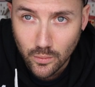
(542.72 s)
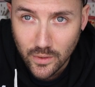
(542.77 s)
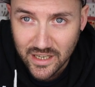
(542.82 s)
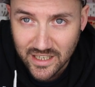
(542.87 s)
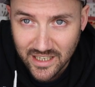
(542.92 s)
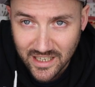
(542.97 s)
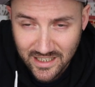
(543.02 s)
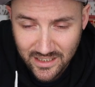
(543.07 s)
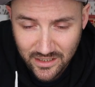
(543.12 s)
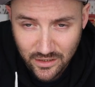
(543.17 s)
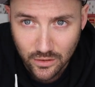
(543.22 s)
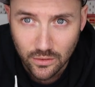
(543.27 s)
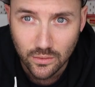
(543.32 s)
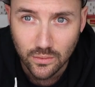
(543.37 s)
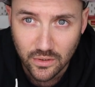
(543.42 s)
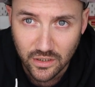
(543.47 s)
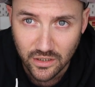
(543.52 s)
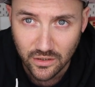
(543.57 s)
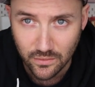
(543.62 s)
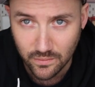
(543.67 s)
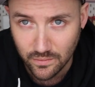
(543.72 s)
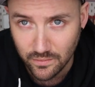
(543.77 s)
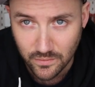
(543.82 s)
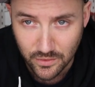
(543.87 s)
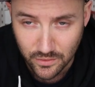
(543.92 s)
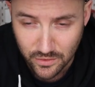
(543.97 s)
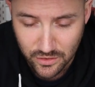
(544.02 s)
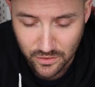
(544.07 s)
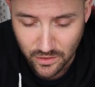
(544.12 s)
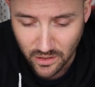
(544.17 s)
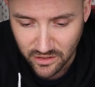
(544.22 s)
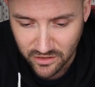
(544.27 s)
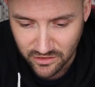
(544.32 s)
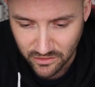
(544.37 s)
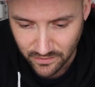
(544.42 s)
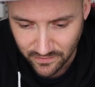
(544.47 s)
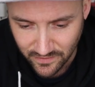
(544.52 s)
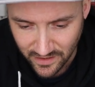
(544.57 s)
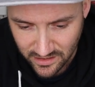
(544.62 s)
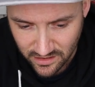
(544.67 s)
weird angle, your
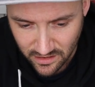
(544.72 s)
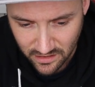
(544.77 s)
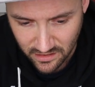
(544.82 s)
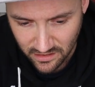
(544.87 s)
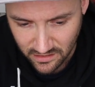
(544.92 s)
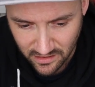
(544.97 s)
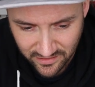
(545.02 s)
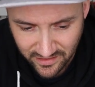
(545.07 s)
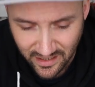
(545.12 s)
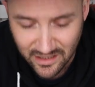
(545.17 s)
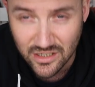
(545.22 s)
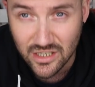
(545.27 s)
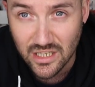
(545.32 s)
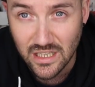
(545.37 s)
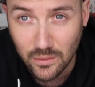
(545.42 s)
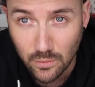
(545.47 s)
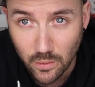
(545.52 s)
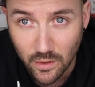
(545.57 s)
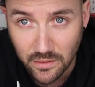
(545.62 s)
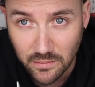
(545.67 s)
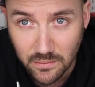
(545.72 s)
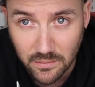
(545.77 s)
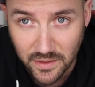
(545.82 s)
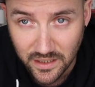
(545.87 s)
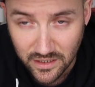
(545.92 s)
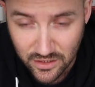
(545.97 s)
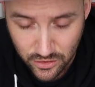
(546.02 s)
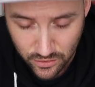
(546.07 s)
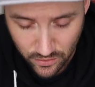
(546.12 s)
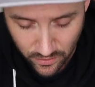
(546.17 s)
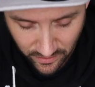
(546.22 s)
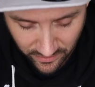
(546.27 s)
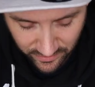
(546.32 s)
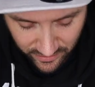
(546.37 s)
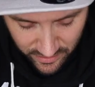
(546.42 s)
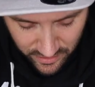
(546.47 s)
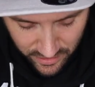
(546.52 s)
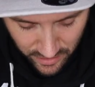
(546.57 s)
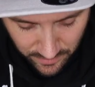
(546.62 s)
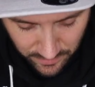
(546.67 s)
structure essentially won't be as strong as
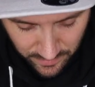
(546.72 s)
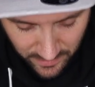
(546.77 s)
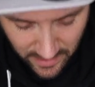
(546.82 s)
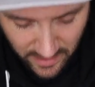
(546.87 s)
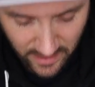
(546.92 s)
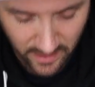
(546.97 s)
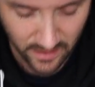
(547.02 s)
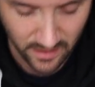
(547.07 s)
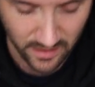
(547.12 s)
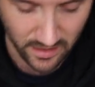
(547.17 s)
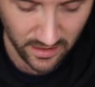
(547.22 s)
it should be.